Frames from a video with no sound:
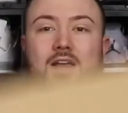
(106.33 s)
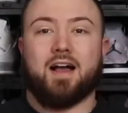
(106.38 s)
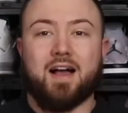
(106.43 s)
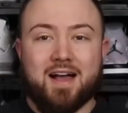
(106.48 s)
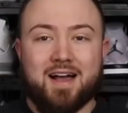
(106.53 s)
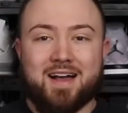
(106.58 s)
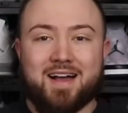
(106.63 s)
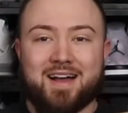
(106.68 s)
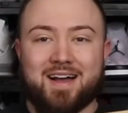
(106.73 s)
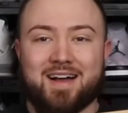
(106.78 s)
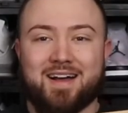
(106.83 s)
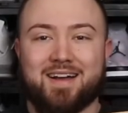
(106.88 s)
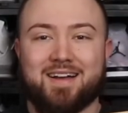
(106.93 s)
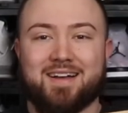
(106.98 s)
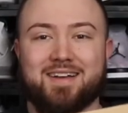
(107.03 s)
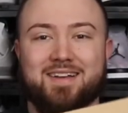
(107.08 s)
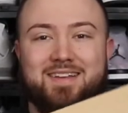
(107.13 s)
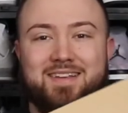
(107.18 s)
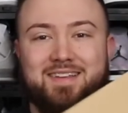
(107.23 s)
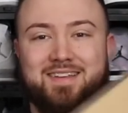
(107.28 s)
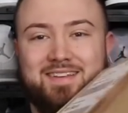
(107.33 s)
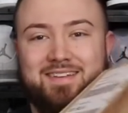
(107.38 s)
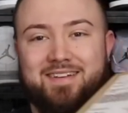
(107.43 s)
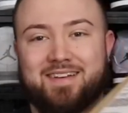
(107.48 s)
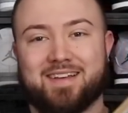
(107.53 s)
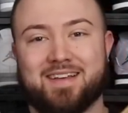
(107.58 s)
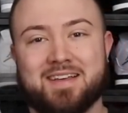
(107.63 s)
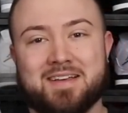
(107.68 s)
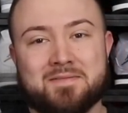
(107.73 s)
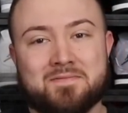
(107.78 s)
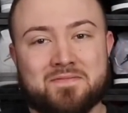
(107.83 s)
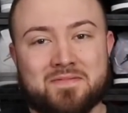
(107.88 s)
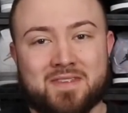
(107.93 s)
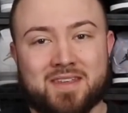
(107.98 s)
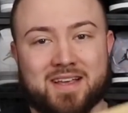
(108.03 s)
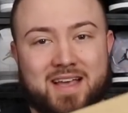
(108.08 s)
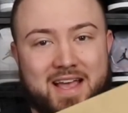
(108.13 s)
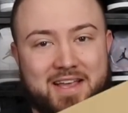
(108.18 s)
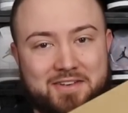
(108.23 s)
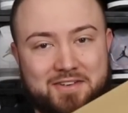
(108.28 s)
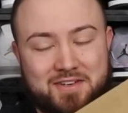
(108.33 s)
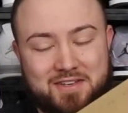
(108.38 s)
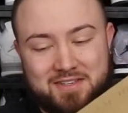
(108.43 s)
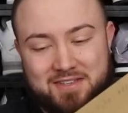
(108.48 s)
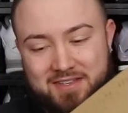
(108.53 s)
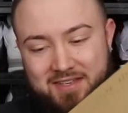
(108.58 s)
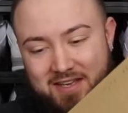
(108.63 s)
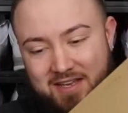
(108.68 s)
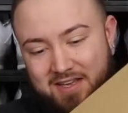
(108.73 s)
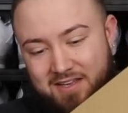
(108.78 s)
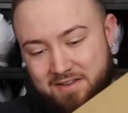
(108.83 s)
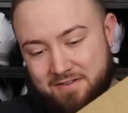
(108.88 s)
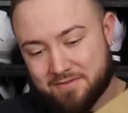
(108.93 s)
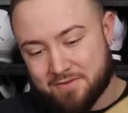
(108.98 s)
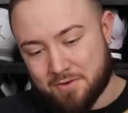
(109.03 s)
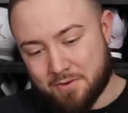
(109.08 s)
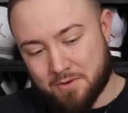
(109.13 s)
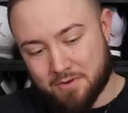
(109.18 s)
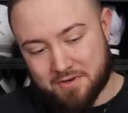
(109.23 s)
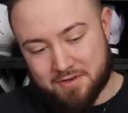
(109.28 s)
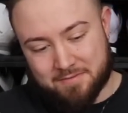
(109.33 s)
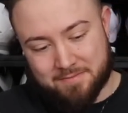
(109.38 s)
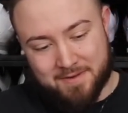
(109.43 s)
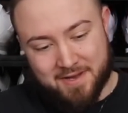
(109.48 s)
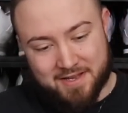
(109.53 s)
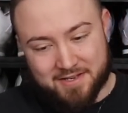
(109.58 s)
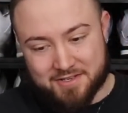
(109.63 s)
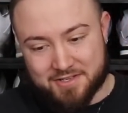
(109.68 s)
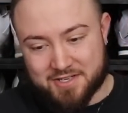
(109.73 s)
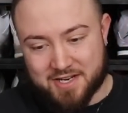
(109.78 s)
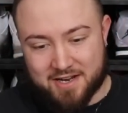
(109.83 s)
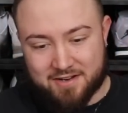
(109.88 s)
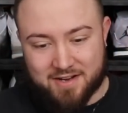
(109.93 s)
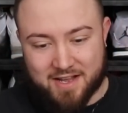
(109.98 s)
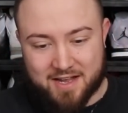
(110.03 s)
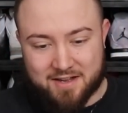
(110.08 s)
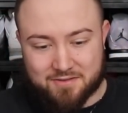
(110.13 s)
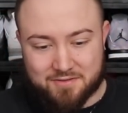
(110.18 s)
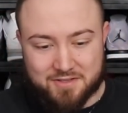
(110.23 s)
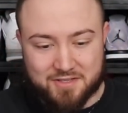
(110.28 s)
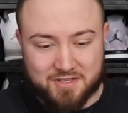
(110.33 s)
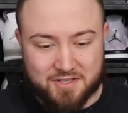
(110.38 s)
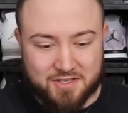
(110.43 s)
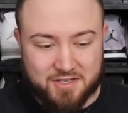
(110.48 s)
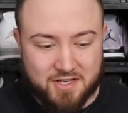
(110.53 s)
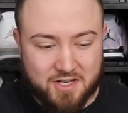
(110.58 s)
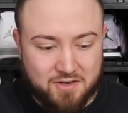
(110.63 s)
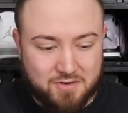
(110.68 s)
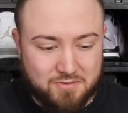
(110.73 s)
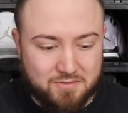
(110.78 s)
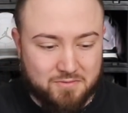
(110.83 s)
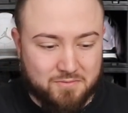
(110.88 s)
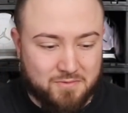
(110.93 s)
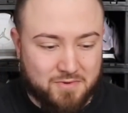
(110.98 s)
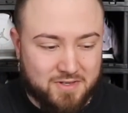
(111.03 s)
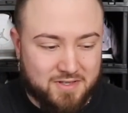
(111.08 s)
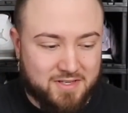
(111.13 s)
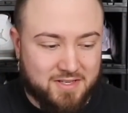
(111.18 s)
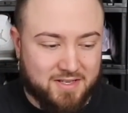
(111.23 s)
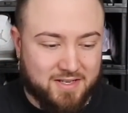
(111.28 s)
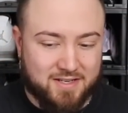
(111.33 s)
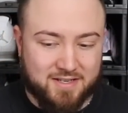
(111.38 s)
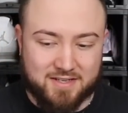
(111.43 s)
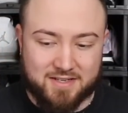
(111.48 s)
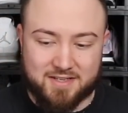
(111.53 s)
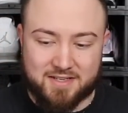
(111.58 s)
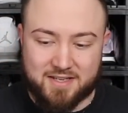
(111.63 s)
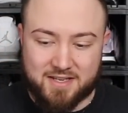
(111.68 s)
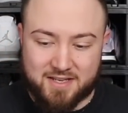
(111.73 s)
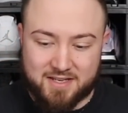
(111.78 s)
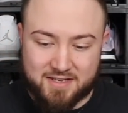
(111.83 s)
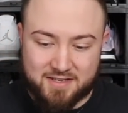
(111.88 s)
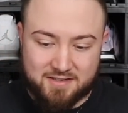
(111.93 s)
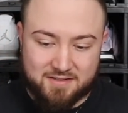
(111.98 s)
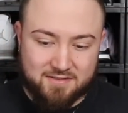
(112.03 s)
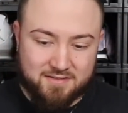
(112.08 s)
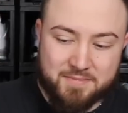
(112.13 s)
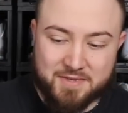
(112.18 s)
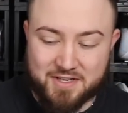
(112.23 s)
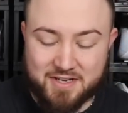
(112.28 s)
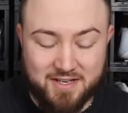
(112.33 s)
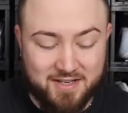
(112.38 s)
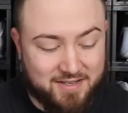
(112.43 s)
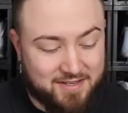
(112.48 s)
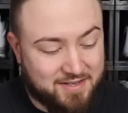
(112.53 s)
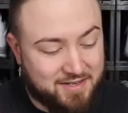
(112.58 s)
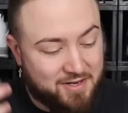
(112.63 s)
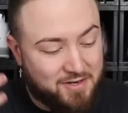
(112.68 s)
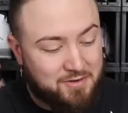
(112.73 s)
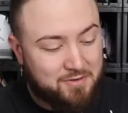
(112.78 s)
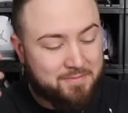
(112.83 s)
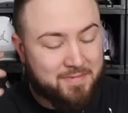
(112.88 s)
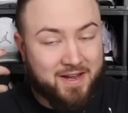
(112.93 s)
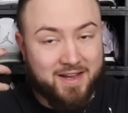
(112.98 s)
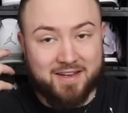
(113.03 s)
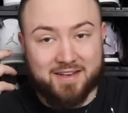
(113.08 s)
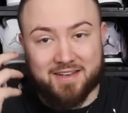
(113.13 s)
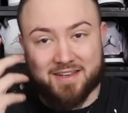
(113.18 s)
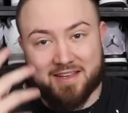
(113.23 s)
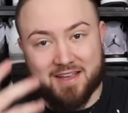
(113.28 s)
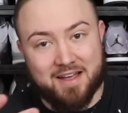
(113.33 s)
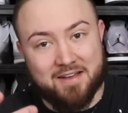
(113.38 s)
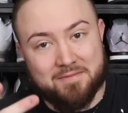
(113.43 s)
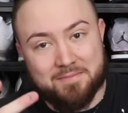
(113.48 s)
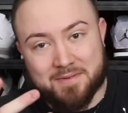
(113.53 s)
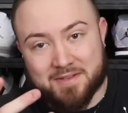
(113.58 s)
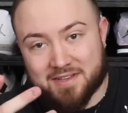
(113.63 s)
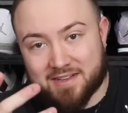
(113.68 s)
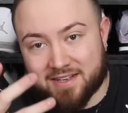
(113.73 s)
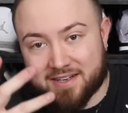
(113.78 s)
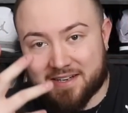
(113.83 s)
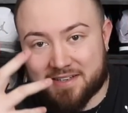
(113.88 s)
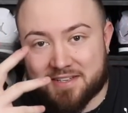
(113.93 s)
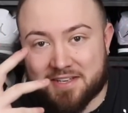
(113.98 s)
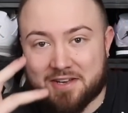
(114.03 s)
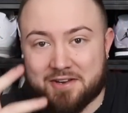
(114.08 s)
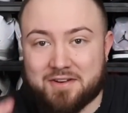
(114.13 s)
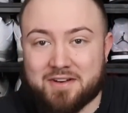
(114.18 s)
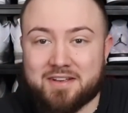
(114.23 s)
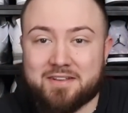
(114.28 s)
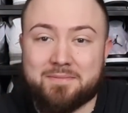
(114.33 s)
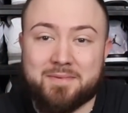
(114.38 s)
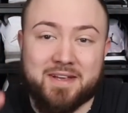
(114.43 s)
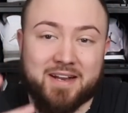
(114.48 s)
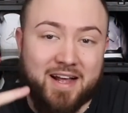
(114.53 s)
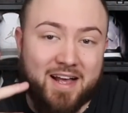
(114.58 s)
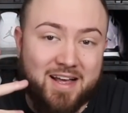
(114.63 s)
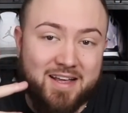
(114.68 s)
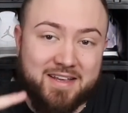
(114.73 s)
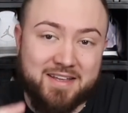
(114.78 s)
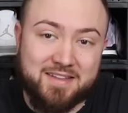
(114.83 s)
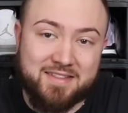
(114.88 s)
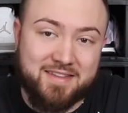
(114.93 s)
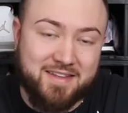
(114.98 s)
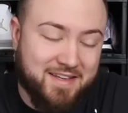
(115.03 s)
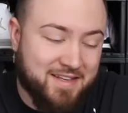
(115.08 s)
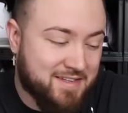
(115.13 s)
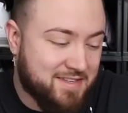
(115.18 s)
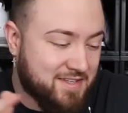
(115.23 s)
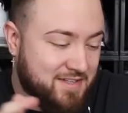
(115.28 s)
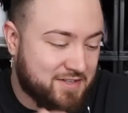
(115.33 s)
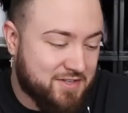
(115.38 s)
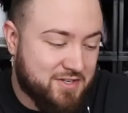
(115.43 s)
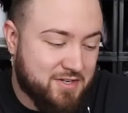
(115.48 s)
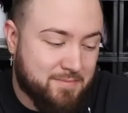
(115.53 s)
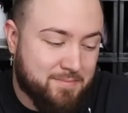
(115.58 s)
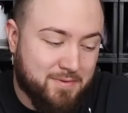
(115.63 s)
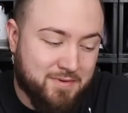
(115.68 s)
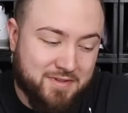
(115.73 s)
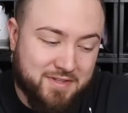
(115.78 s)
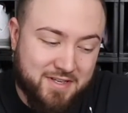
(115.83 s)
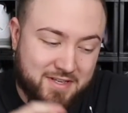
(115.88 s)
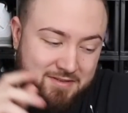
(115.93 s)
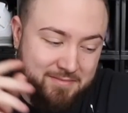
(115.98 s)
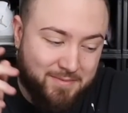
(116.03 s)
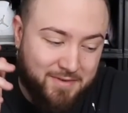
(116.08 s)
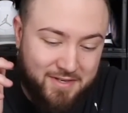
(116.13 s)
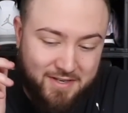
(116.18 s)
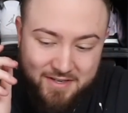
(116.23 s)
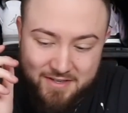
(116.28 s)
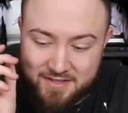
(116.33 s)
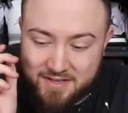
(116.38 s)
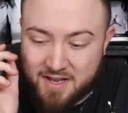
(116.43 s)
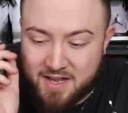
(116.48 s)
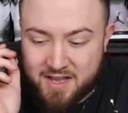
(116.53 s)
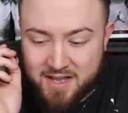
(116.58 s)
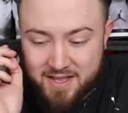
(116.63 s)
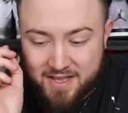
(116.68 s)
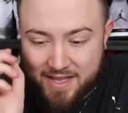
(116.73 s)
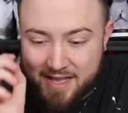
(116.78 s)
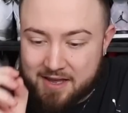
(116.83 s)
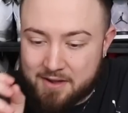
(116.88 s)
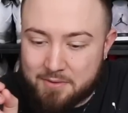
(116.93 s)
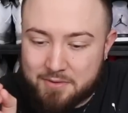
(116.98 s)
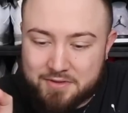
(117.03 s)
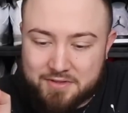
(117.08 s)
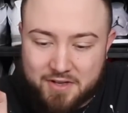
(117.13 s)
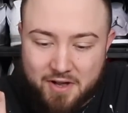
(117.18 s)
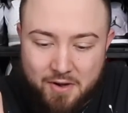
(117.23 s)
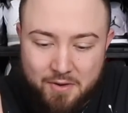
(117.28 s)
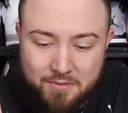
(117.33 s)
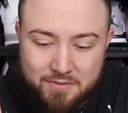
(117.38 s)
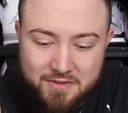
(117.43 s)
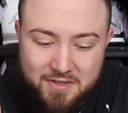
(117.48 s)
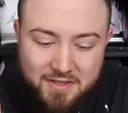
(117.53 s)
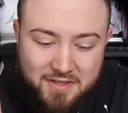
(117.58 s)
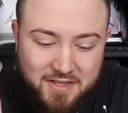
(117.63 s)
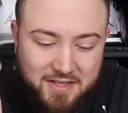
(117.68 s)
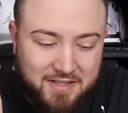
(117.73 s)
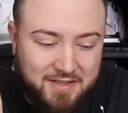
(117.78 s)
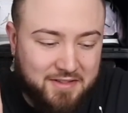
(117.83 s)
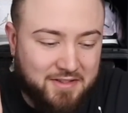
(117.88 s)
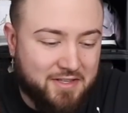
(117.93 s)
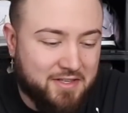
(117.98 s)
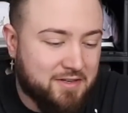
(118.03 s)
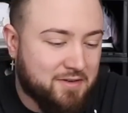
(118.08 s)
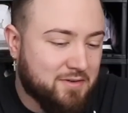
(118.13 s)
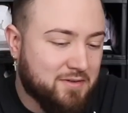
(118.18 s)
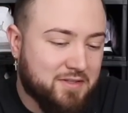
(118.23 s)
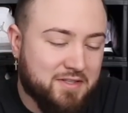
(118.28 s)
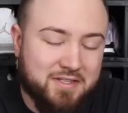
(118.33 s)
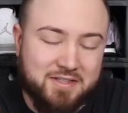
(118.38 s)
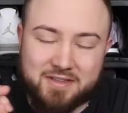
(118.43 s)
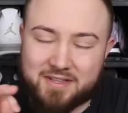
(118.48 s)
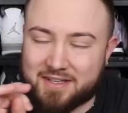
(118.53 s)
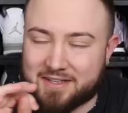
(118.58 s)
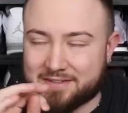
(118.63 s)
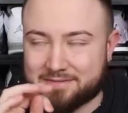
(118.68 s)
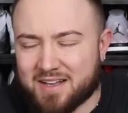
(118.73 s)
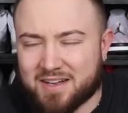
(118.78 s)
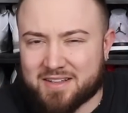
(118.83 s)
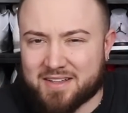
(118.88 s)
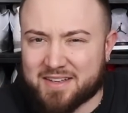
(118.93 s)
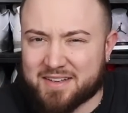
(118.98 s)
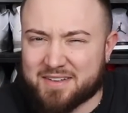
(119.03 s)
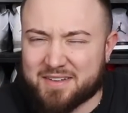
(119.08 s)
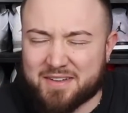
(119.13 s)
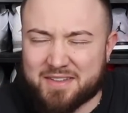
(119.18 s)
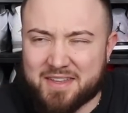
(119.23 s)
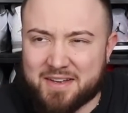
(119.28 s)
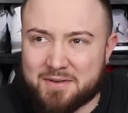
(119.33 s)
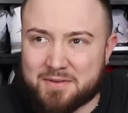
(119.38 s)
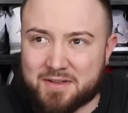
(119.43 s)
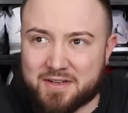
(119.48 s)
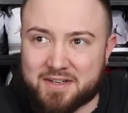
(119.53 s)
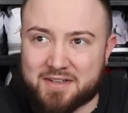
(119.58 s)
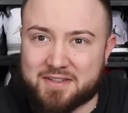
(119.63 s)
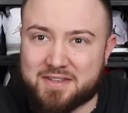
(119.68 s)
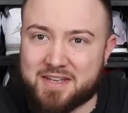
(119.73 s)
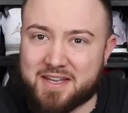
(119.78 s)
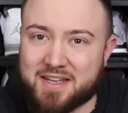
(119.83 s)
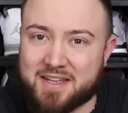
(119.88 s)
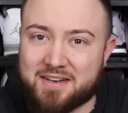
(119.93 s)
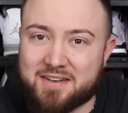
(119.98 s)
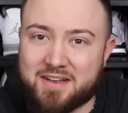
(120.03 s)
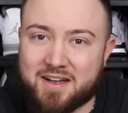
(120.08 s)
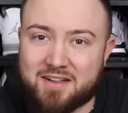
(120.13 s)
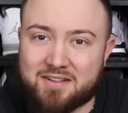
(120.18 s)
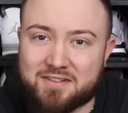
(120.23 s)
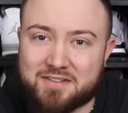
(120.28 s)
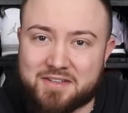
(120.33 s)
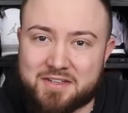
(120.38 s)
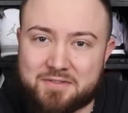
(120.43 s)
As you can see, of course, man, shout out to GOAT once again, because GOAT, like I tell you guys, man, I hit the instant ship on these because it was only like literally like I think it was like a $10